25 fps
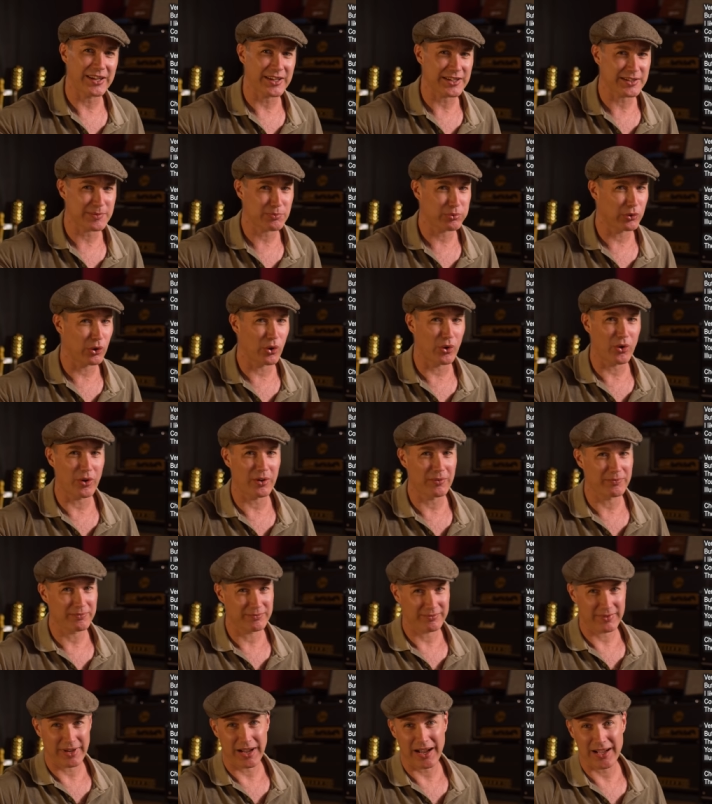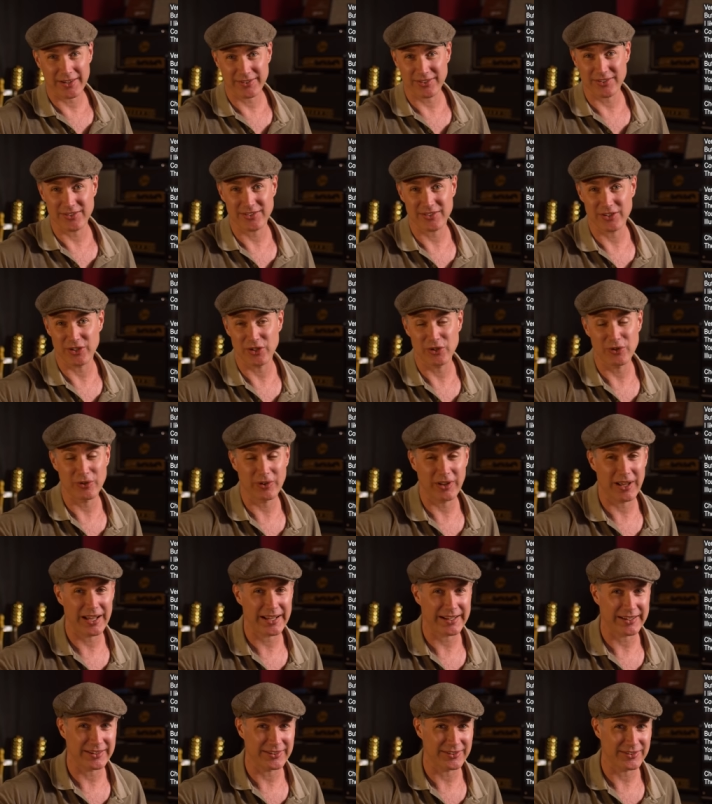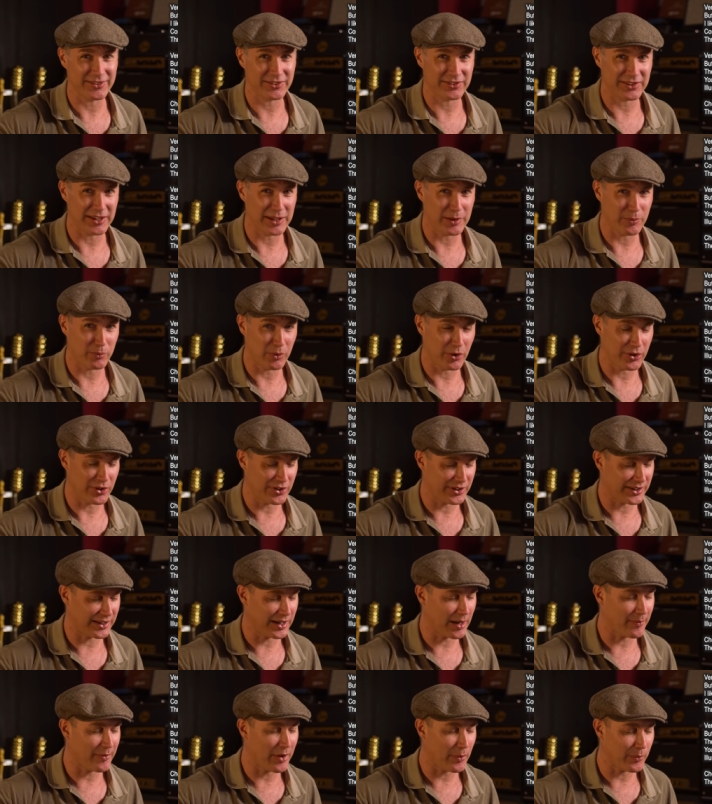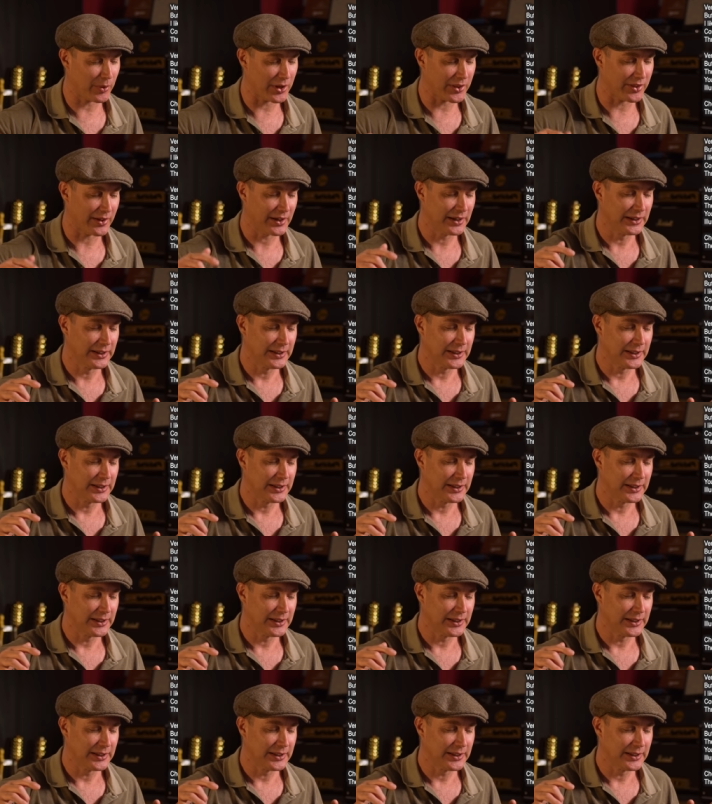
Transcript: explore artists that you like and see what you can come up with.